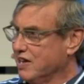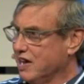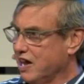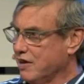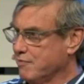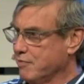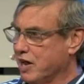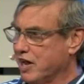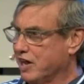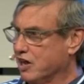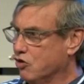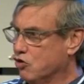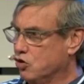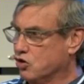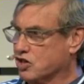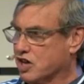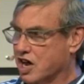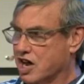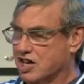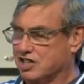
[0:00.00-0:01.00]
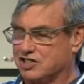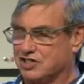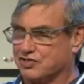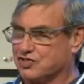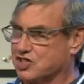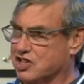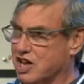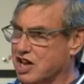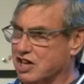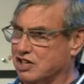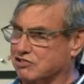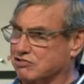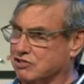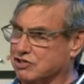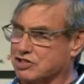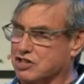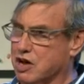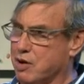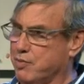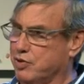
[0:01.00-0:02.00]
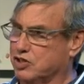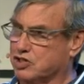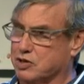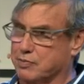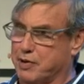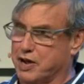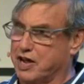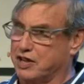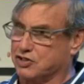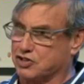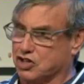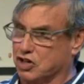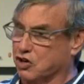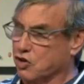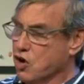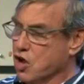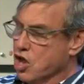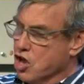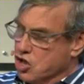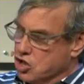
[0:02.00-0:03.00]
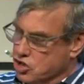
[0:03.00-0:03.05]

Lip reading: and make all kinds of slanderous comments about you,